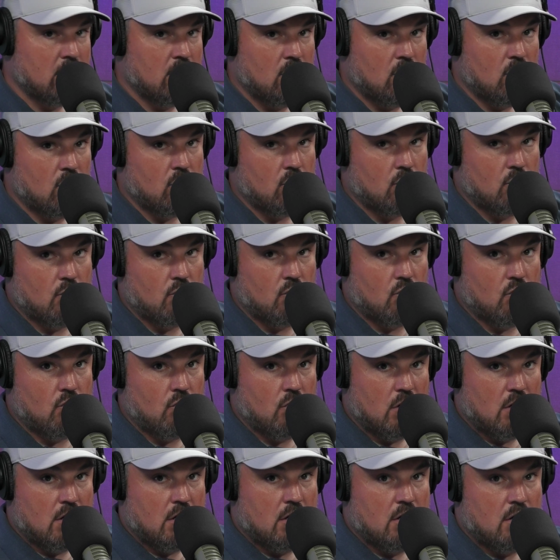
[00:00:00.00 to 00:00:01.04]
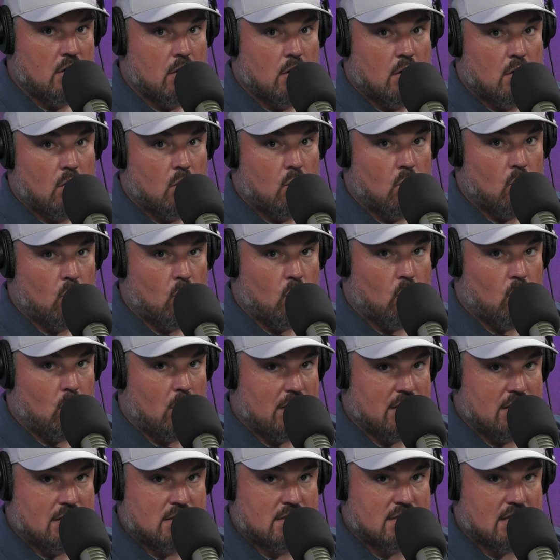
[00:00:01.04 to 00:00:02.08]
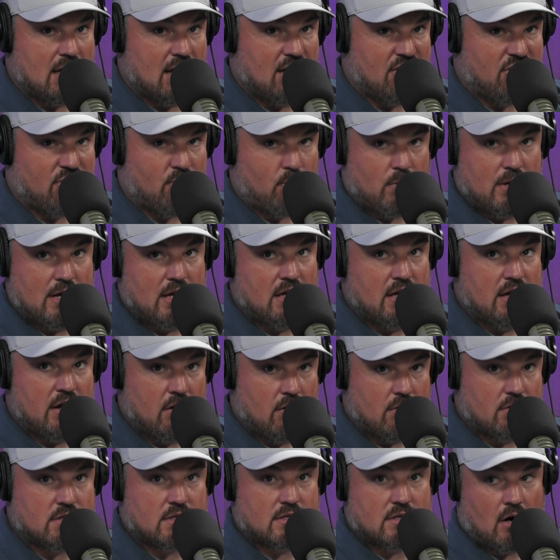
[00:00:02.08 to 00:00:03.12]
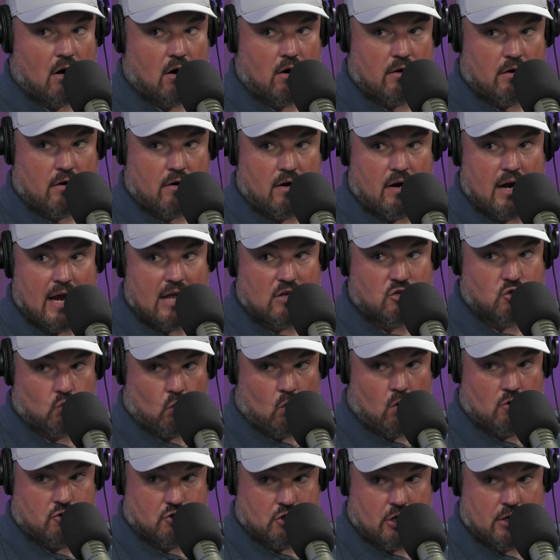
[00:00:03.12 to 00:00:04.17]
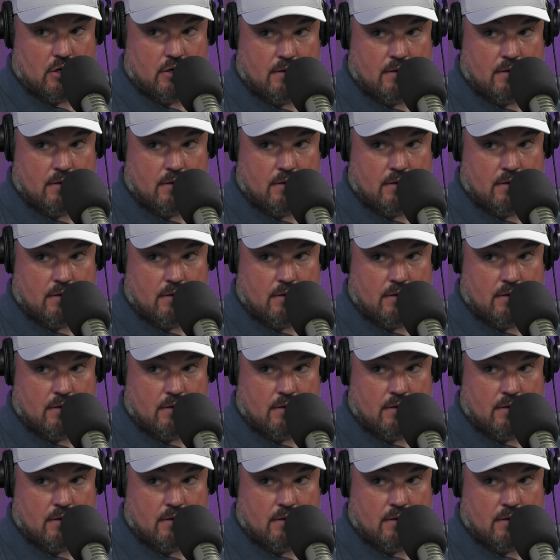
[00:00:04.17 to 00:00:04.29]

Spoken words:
who was a 3-year starter at Georgia